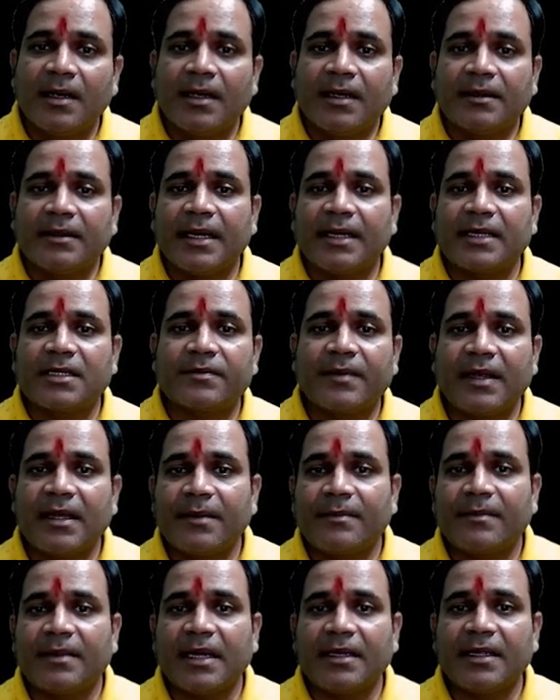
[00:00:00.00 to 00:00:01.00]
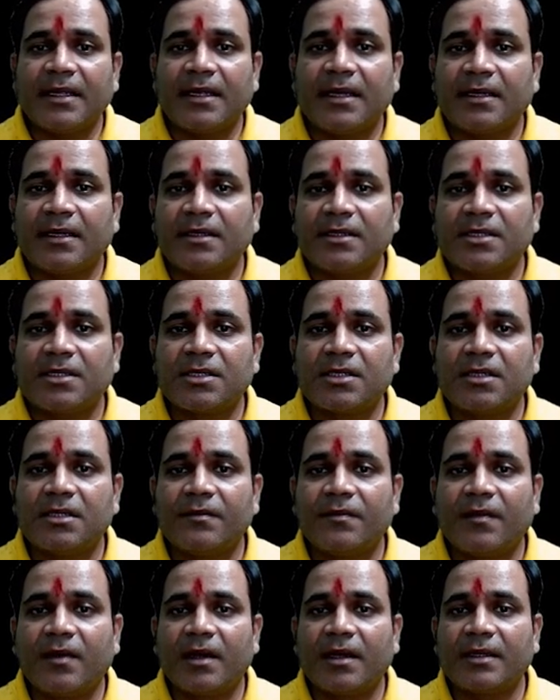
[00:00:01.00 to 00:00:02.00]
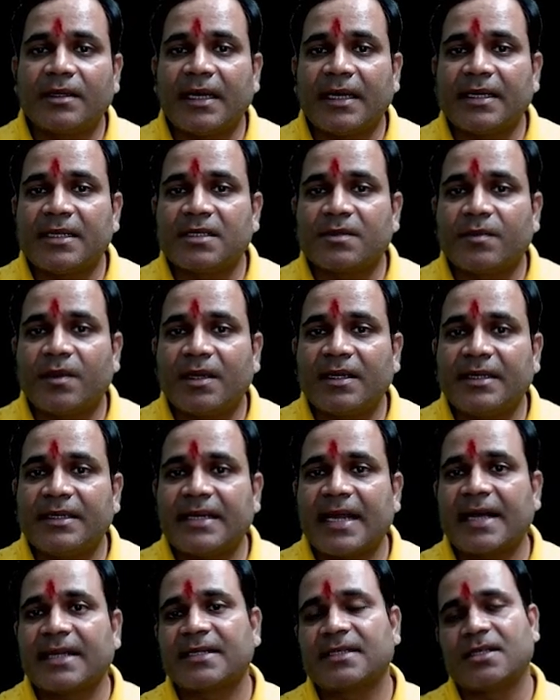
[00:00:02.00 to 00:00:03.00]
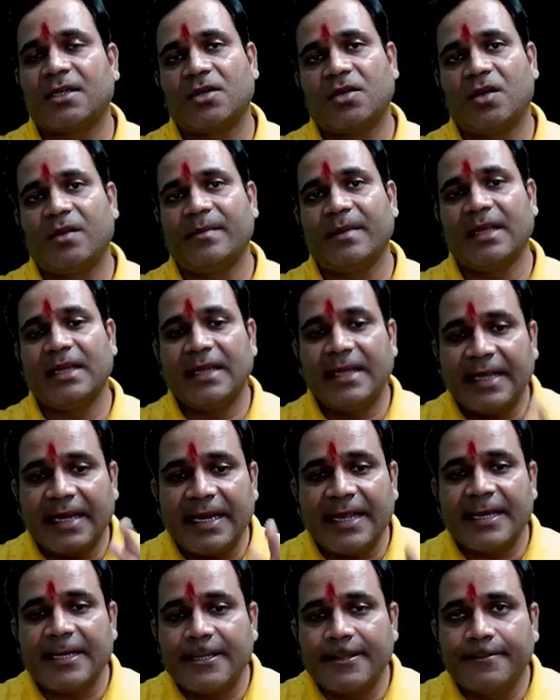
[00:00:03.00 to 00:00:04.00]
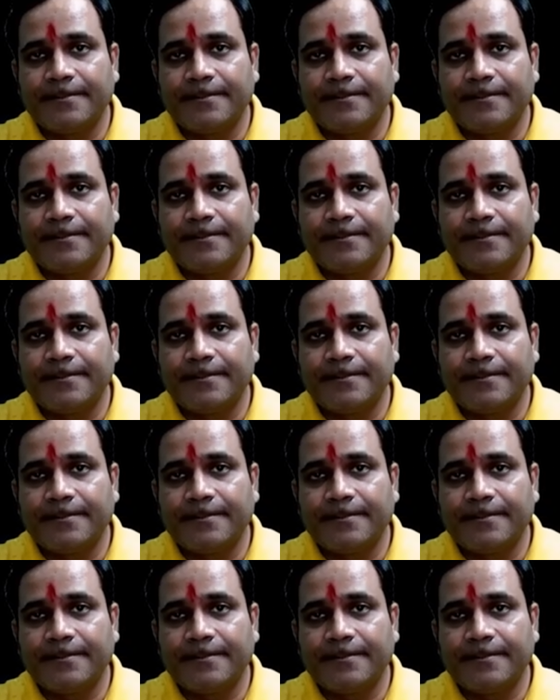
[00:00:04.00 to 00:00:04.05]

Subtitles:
That's why I'm writing here the term what? That is what? Taxonomy. Clear?